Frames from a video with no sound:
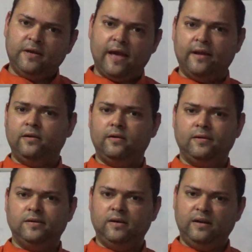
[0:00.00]
can
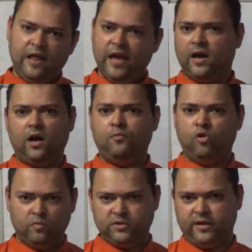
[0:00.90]
take up
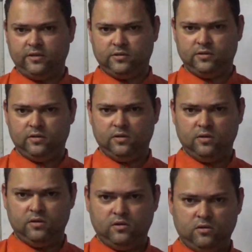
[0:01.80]
home science.
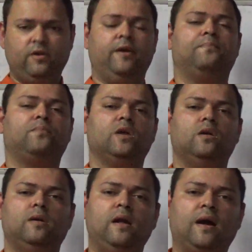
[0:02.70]
Okay,
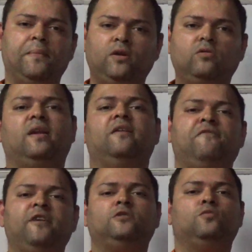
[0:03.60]
now coming to the
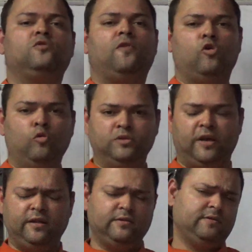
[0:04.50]
reference book for home
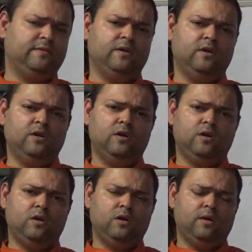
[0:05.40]
science,
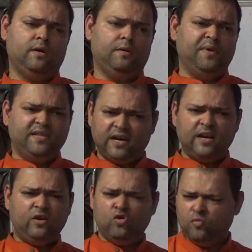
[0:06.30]

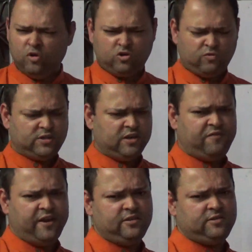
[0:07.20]
basically 2 books would
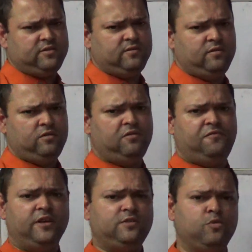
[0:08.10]
suffice. The
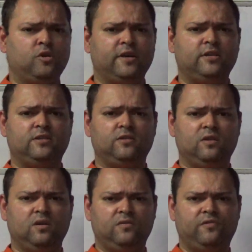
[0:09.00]
first book is
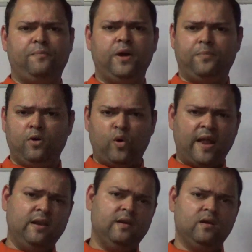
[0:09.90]
for paper
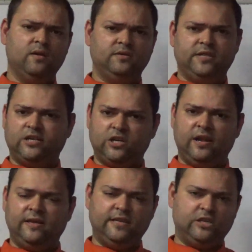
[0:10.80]
1, section
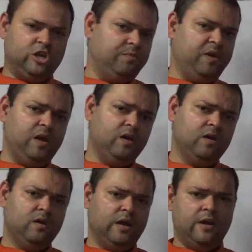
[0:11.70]
A, section B,
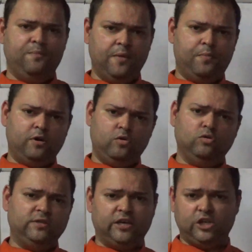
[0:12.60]
and paper 2,
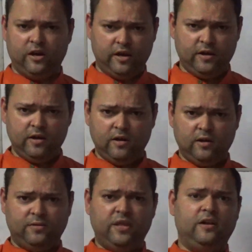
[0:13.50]
section A.
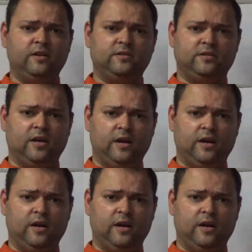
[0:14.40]
That is